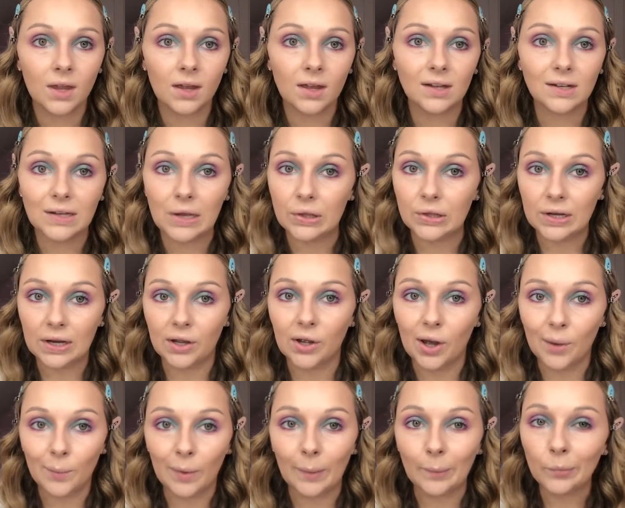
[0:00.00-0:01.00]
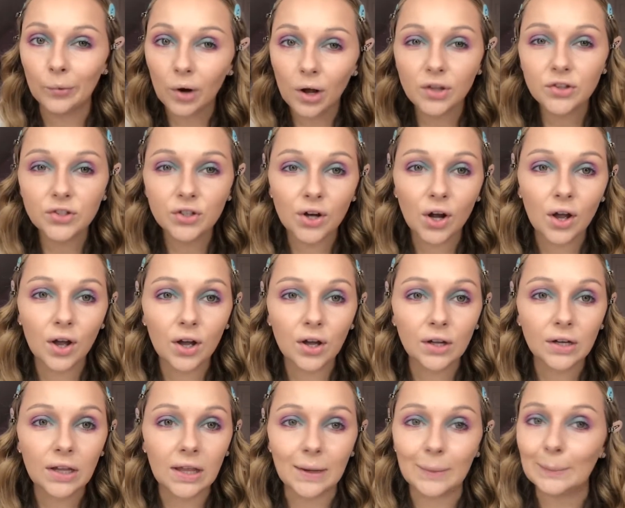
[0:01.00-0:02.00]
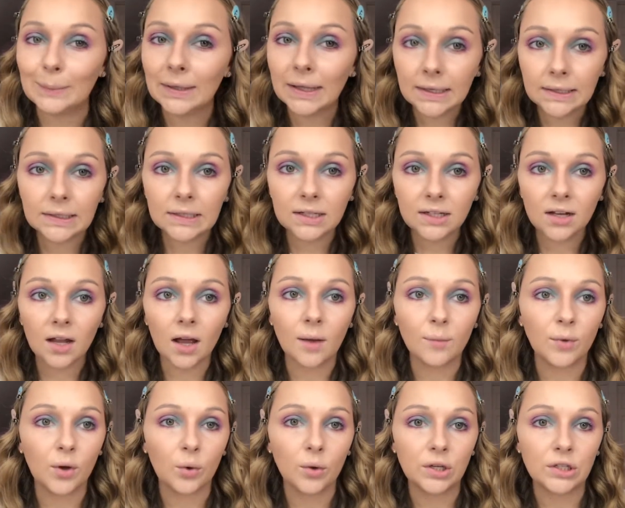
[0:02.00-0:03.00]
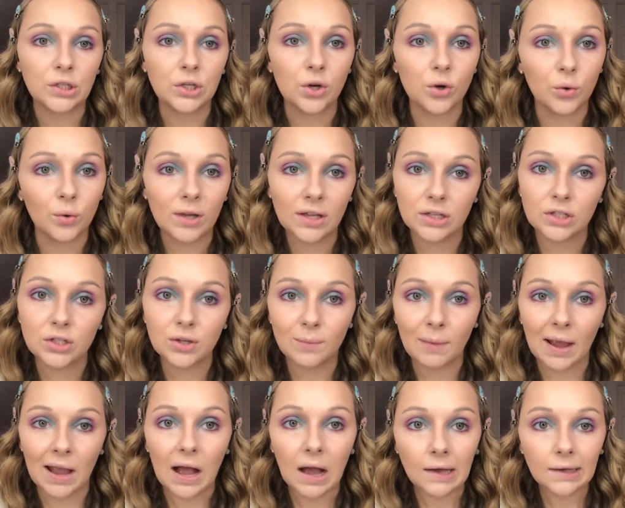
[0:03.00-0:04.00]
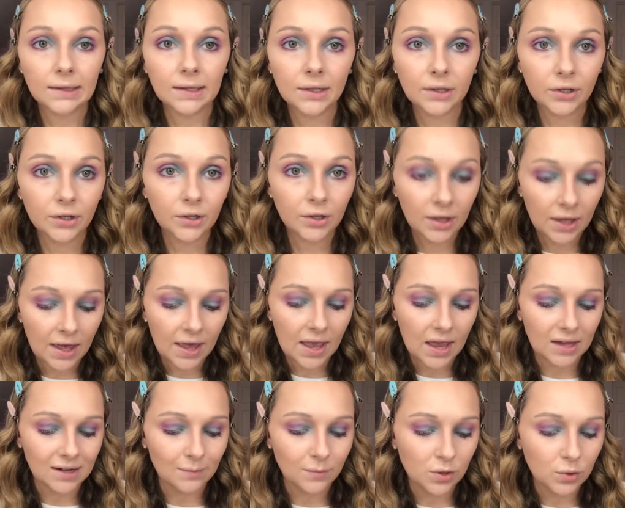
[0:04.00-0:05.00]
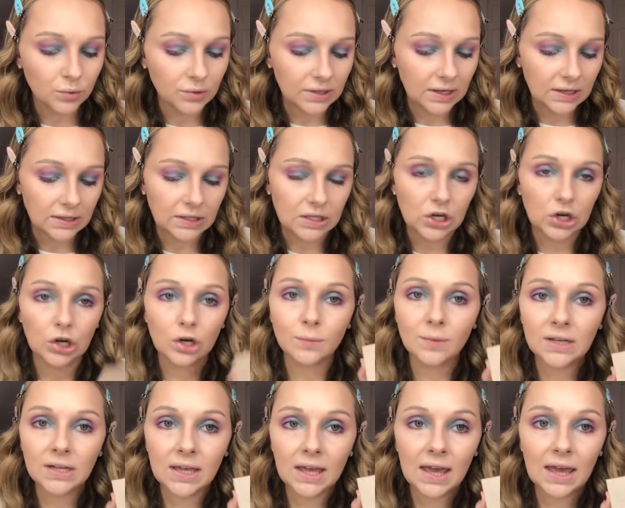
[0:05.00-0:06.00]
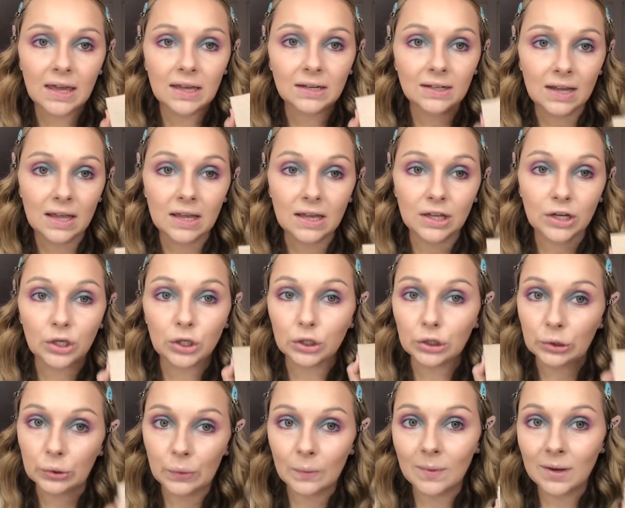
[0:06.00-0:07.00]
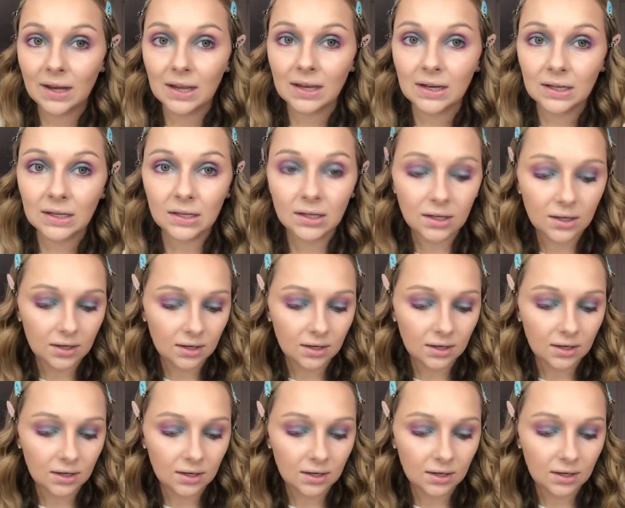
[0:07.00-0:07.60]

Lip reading: Now that I got my bronzer on and blended, I'm going to go into my highlighter, and I'm using the Urban Decay Naked Illuminated.